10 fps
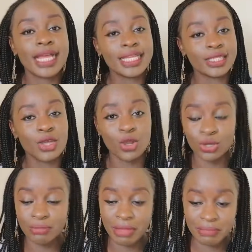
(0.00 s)

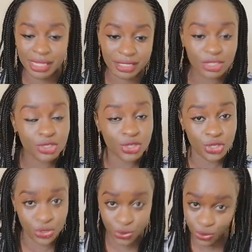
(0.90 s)
So my message to
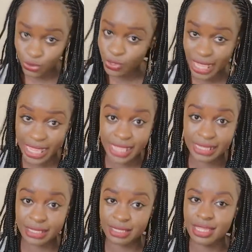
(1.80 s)
you today
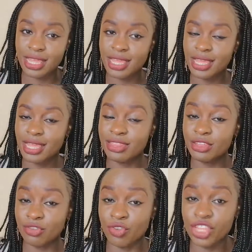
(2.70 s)
is,
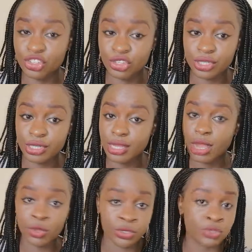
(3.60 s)
the rich
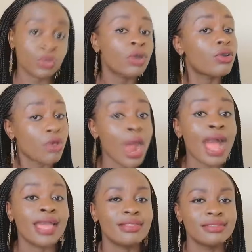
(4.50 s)
also
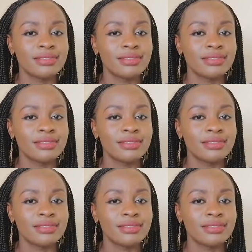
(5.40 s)
cry.